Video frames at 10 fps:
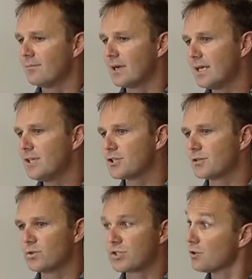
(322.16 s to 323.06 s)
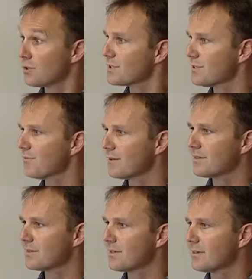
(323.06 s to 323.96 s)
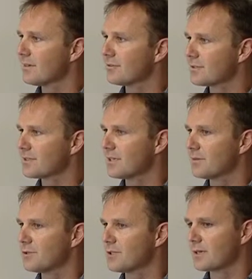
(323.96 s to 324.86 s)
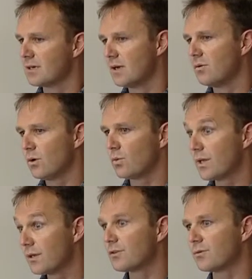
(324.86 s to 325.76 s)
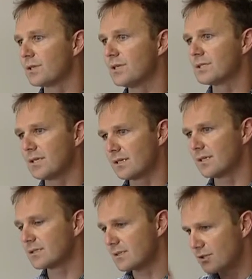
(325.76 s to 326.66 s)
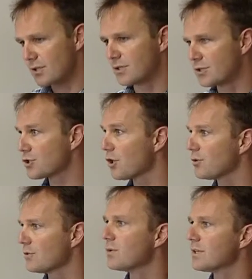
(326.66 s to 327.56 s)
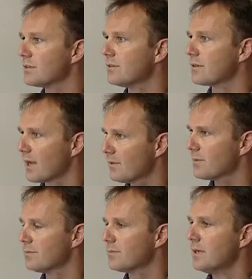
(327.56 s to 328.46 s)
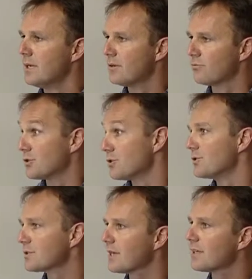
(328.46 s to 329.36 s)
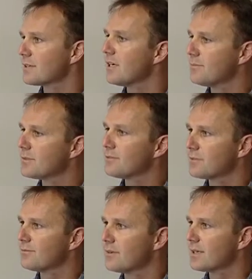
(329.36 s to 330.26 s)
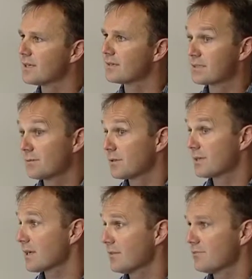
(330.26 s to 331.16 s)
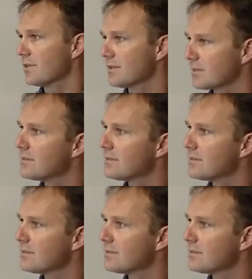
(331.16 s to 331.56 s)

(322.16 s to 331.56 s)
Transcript: lesion which looks different under the ultrasound imaging. What we can do with these techniques is show them where to look, help them reduce that time to finding it. Sometimes they can't find it.